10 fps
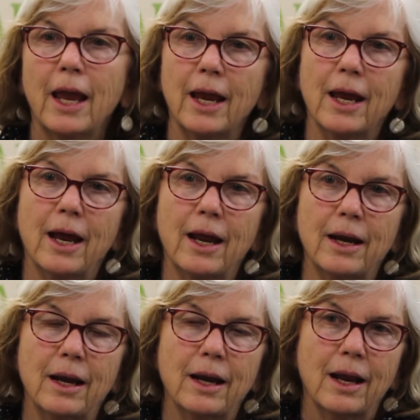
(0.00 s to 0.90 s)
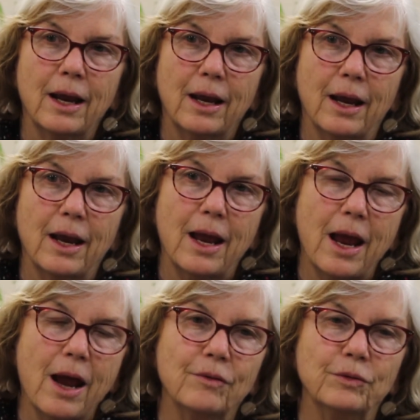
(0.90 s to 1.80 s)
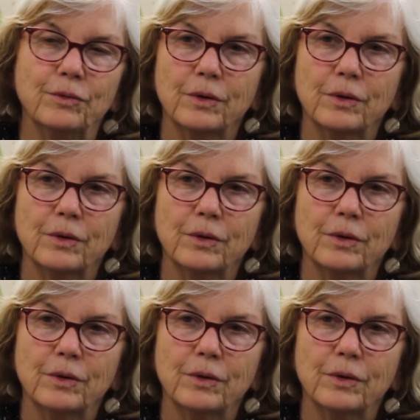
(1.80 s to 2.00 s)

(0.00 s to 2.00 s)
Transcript: and have